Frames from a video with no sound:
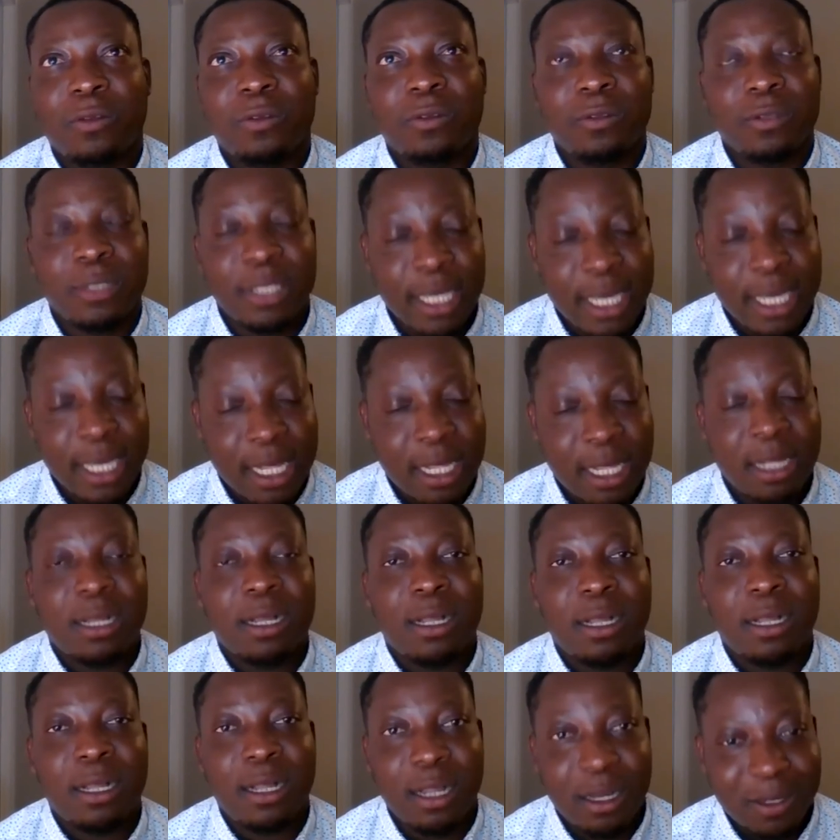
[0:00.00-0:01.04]
there are
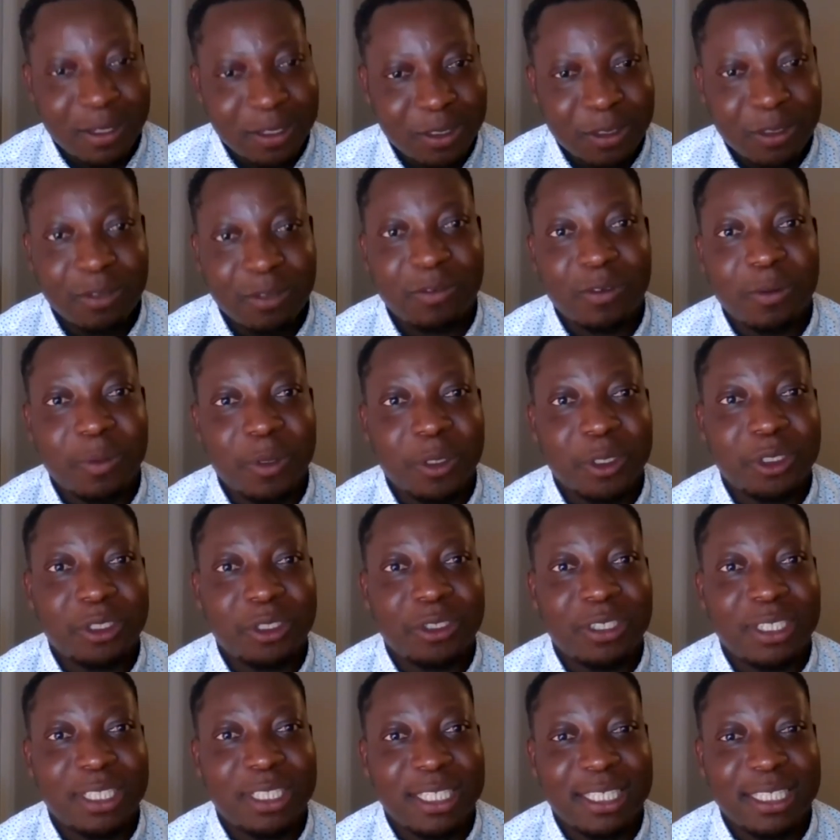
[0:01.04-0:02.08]
a lot of
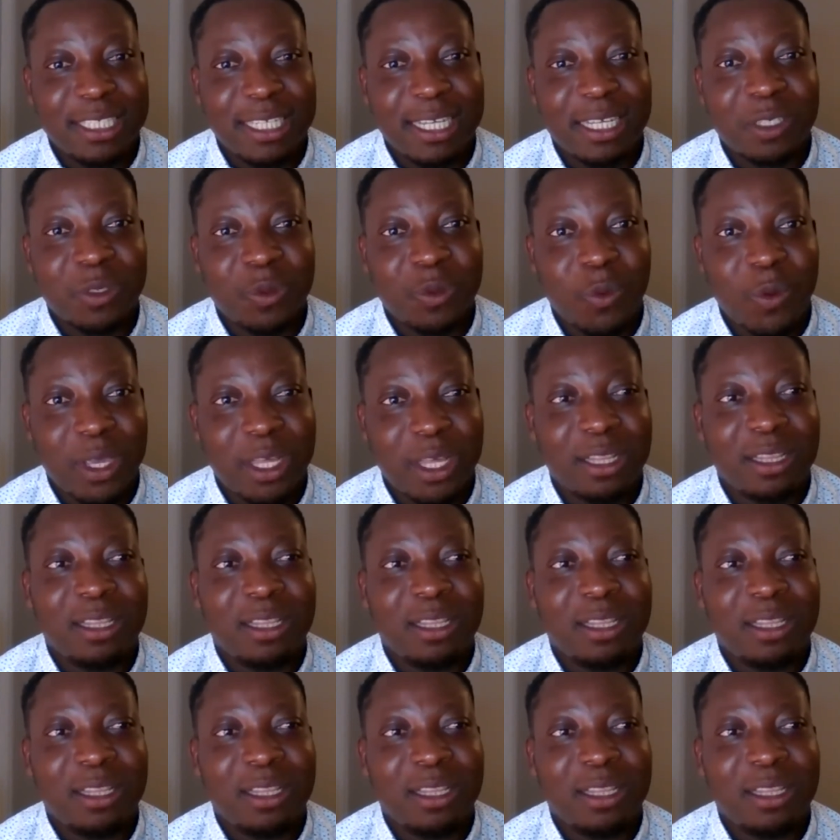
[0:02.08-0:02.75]
opportunities as well.